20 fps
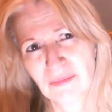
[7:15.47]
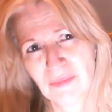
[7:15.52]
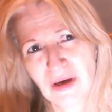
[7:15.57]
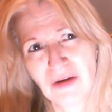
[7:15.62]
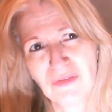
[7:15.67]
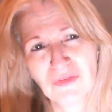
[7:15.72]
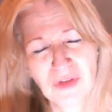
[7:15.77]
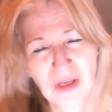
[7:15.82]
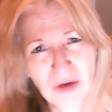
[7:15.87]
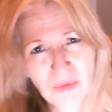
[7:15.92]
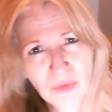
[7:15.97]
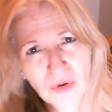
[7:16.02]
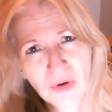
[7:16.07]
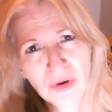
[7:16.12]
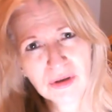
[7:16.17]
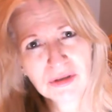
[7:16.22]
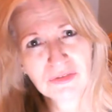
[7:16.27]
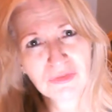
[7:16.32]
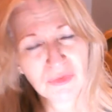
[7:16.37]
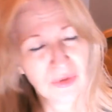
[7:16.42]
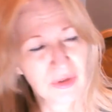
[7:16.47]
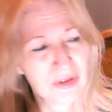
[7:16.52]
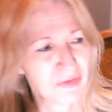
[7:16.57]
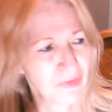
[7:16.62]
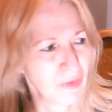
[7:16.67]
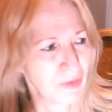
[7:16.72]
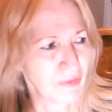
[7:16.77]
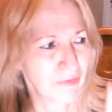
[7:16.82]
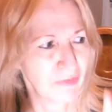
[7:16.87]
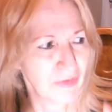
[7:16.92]
if they were, it was
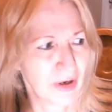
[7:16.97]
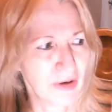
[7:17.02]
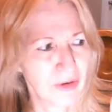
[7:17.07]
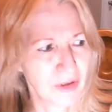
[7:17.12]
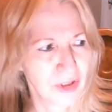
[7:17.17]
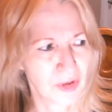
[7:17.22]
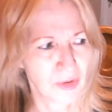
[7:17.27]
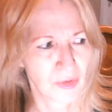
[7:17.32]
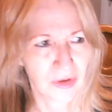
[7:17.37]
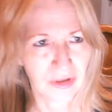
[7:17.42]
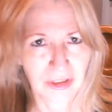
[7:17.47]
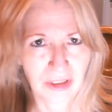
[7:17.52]
for a very short